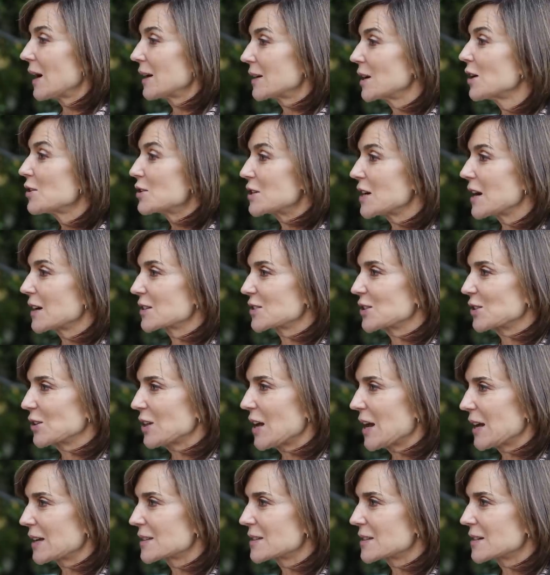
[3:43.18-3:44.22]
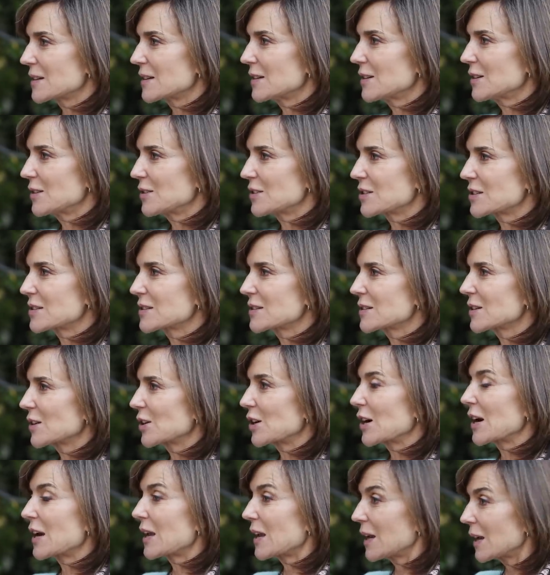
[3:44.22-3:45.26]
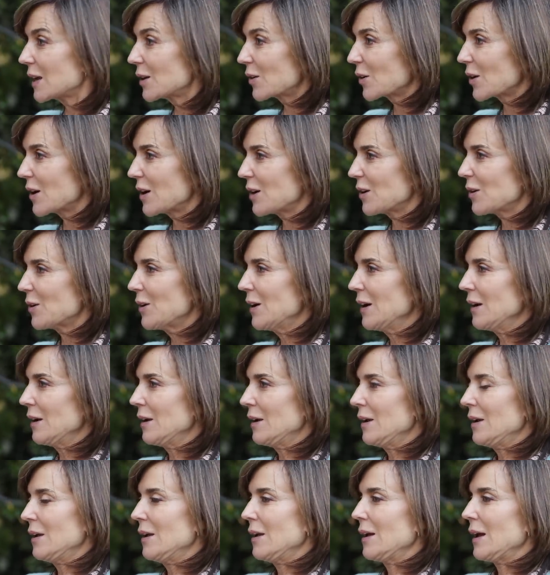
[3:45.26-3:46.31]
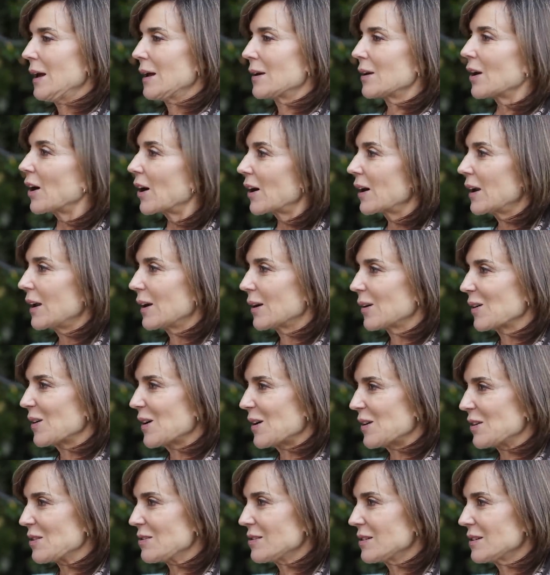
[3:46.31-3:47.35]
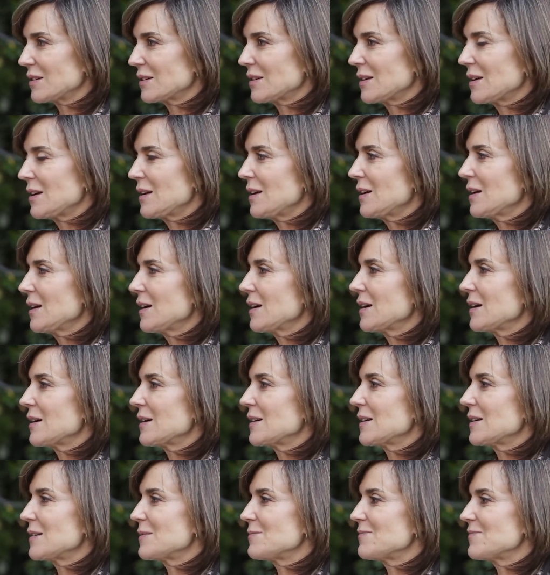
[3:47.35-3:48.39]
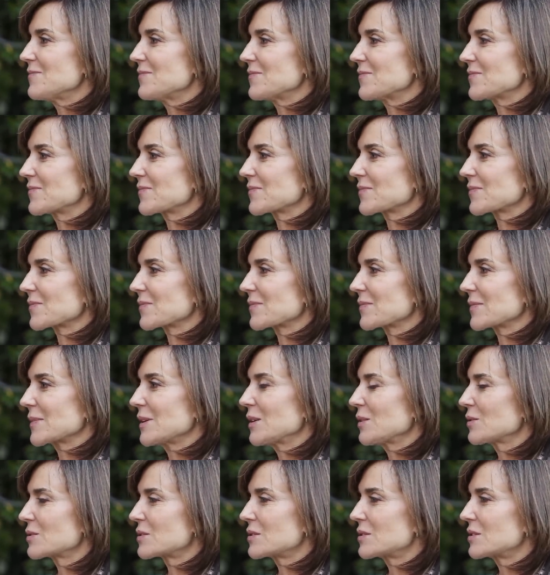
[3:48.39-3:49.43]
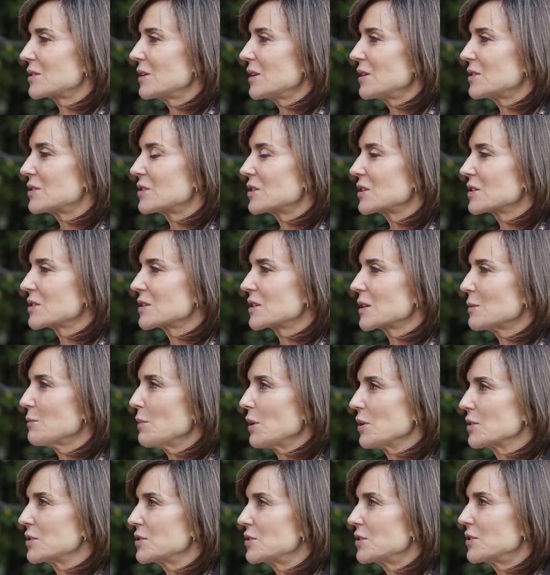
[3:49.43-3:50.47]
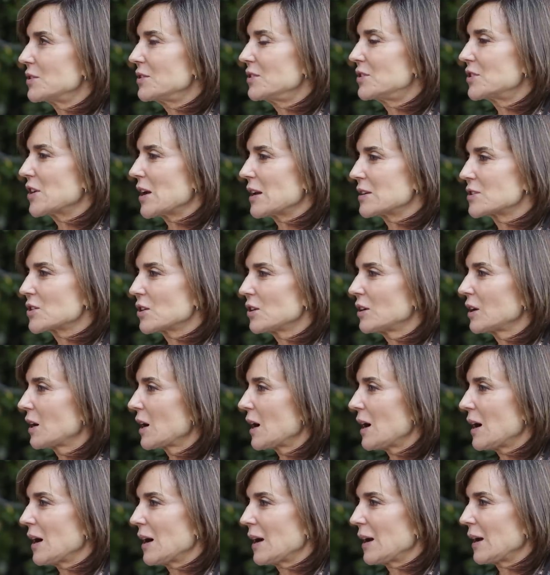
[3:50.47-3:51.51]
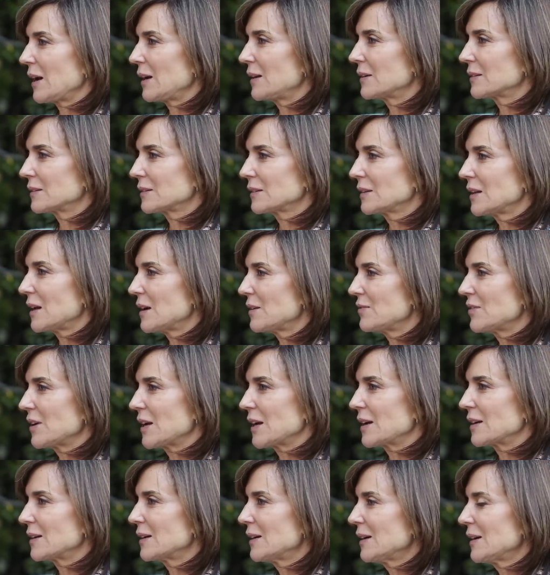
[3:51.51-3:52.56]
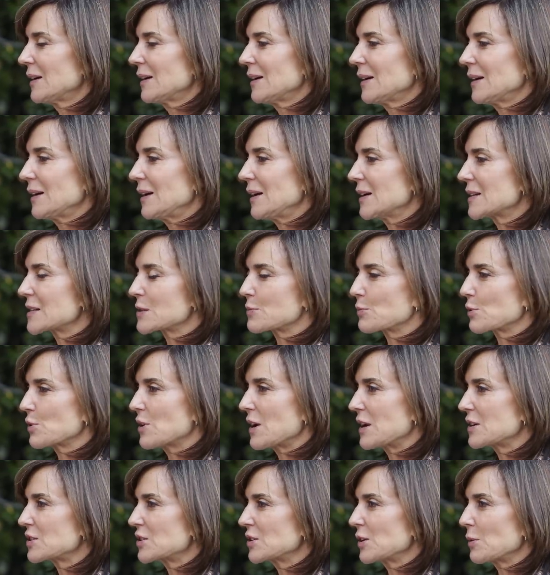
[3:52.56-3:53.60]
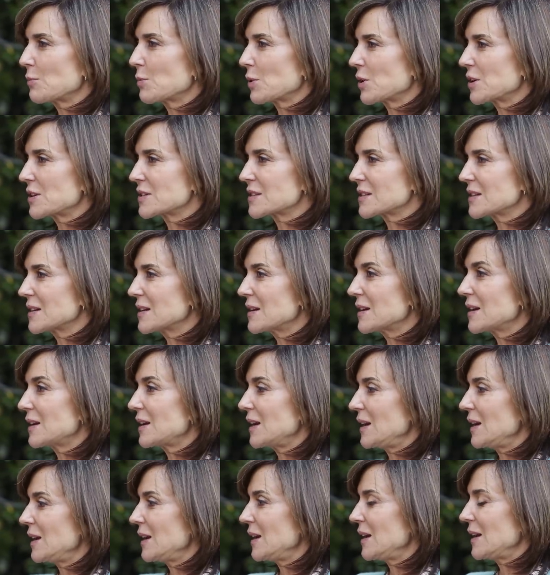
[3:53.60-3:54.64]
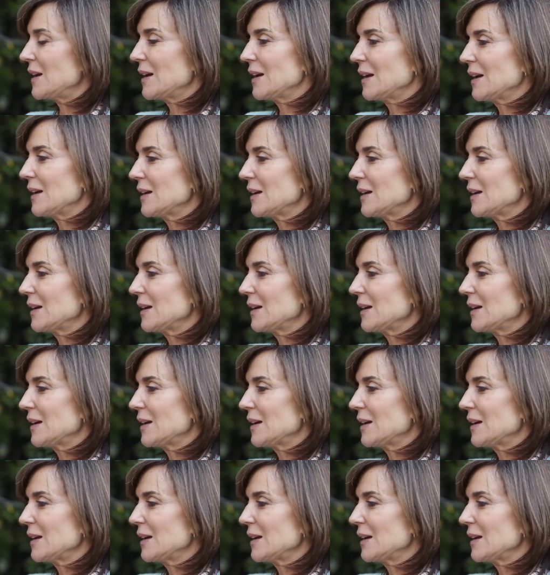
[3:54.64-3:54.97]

I know Dr. Langston, who's her hero and our hero, um, he's, he's just the most gentle, kind, loving, inspirational person. And he